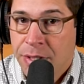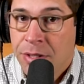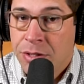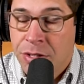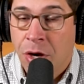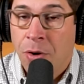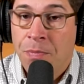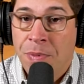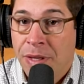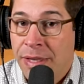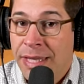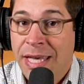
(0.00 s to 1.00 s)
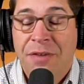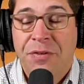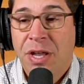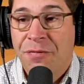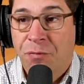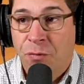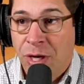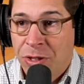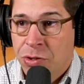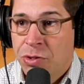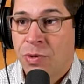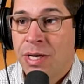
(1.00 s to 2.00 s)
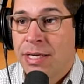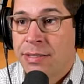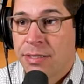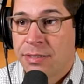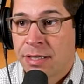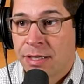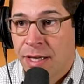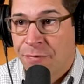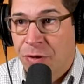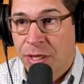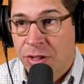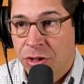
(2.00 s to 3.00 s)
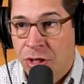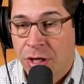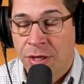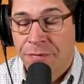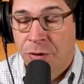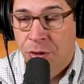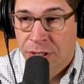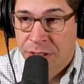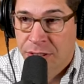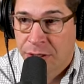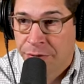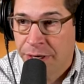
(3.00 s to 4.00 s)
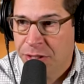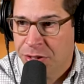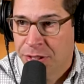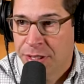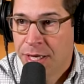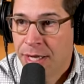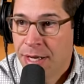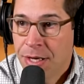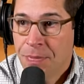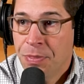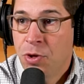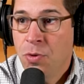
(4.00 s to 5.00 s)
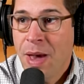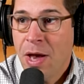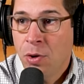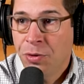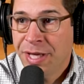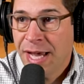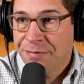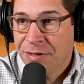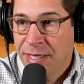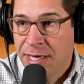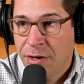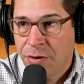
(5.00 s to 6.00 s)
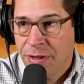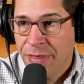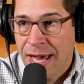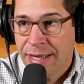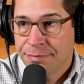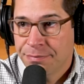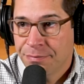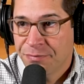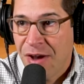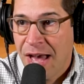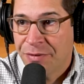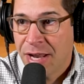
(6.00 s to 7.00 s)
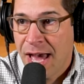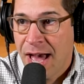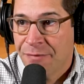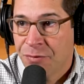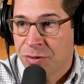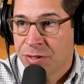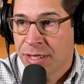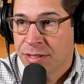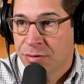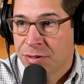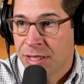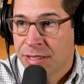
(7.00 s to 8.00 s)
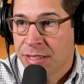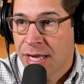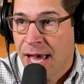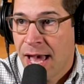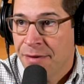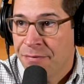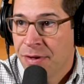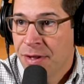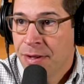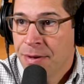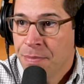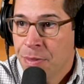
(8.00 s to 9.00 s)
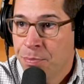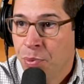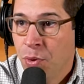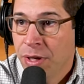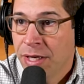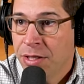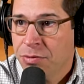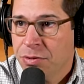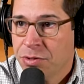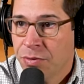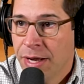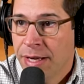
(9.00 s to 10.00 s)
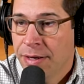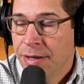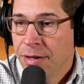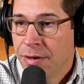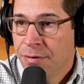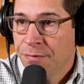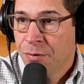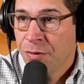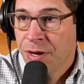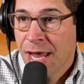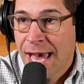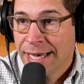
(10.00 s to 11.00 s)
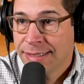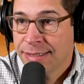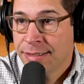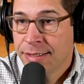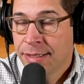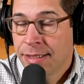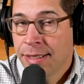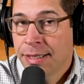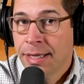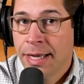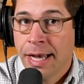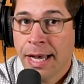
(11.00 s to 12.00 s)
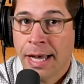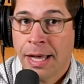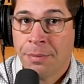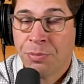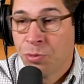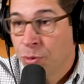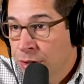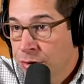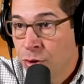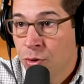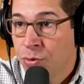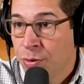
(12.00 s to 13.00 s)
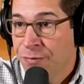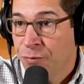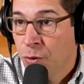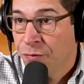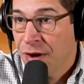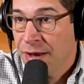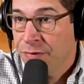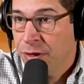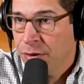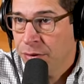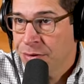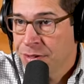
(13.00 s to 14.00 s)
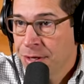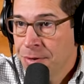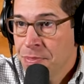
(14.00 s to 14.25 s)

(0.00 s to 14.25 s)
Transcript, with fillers: So even if interest rate is a significant chunk of your consideration, you may only have to carry that five and a half or six or six and a half point interest rate for the next uh, three, two, three, four, five years.